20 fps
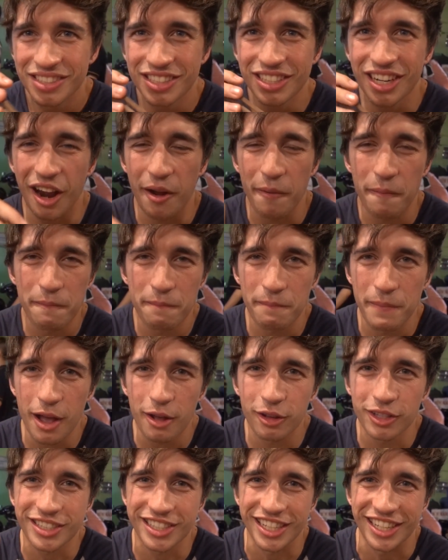you know,
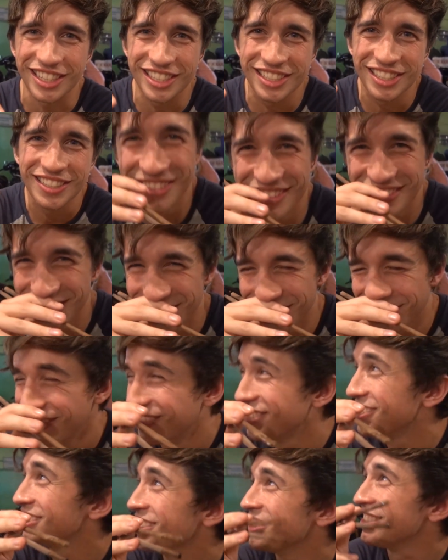melted. It
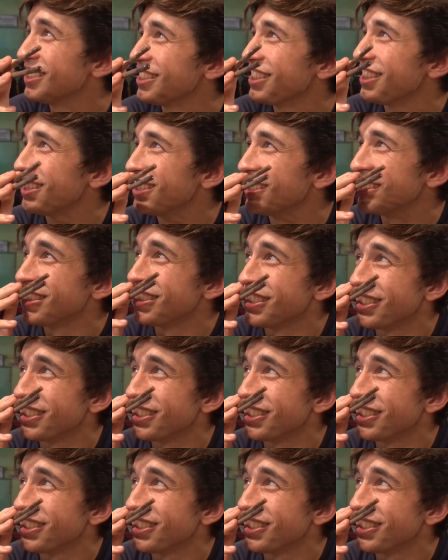melts in your mouth?